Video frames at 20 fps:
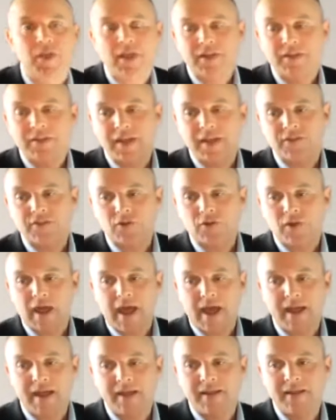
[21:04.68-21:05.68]
there's
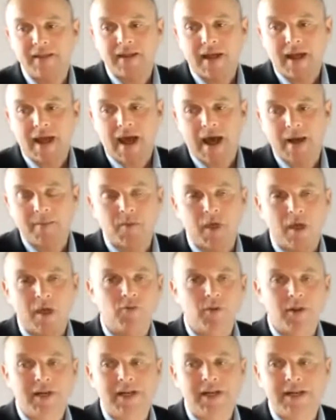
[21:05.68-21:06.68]
a
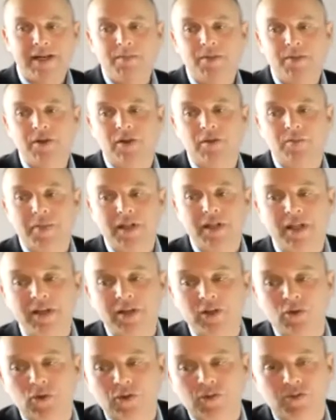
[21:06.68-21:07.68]
really limited
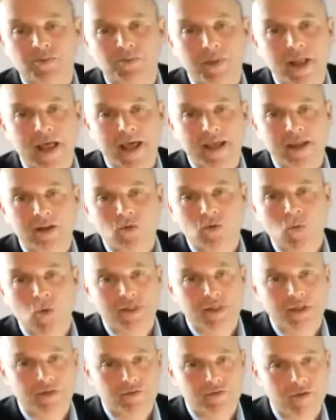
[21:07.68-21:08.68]
ability to explain
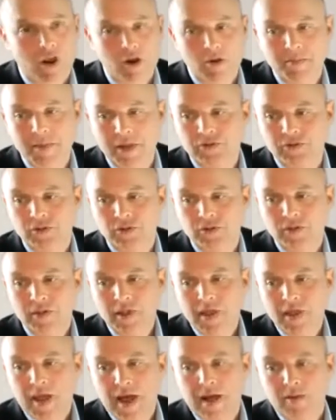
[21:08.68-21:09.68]
what the environmental
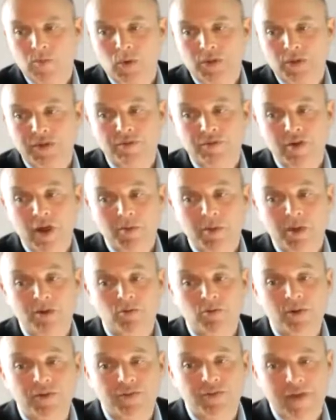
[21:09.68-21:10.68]

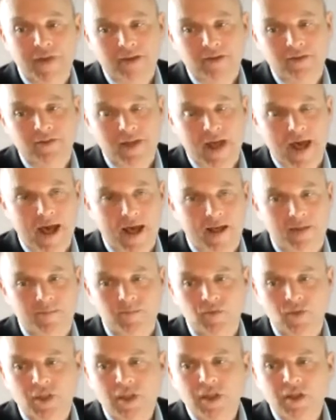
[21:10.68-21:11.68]
risk factors are.
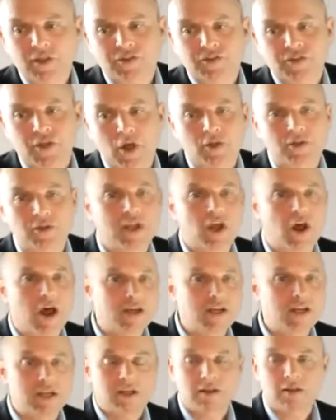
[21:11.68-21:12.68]
So the
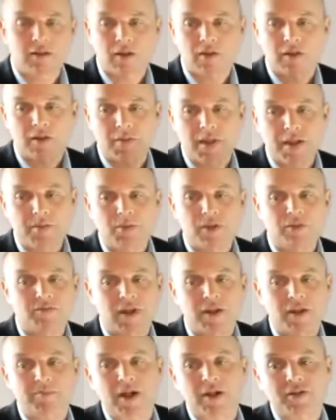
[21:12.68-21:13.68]
idea, people have
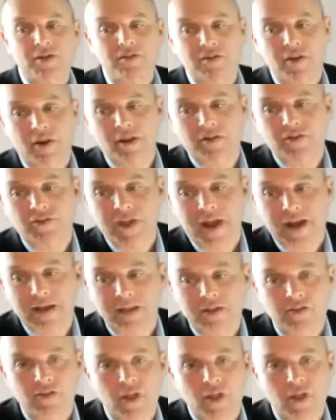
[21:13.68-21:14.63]
done multivariate studies